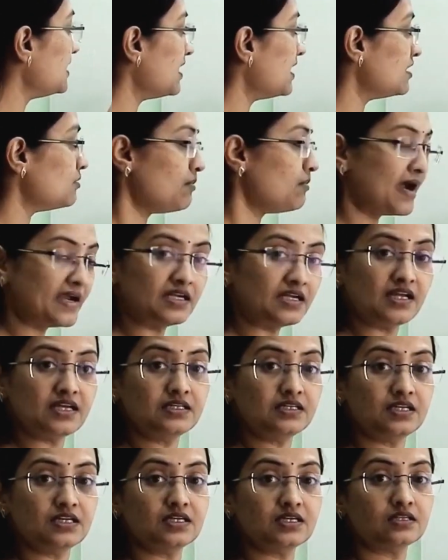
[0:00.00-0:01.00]
and biting
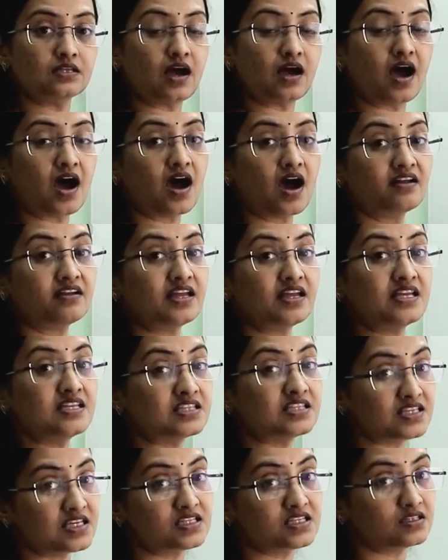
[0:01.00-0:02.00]
teeth are
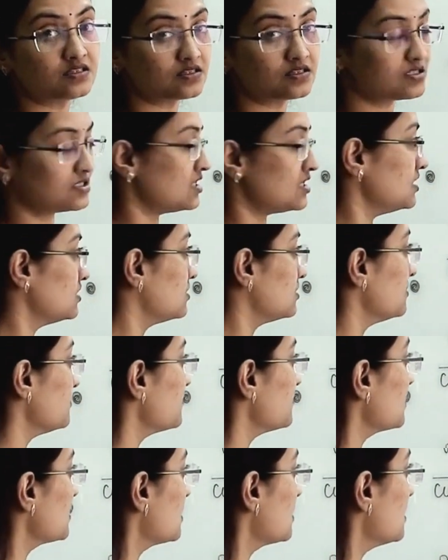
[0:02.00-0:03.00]
incisors teeth.
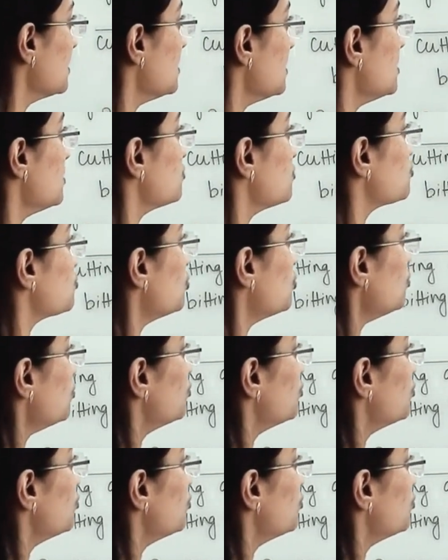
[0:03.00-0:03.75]
So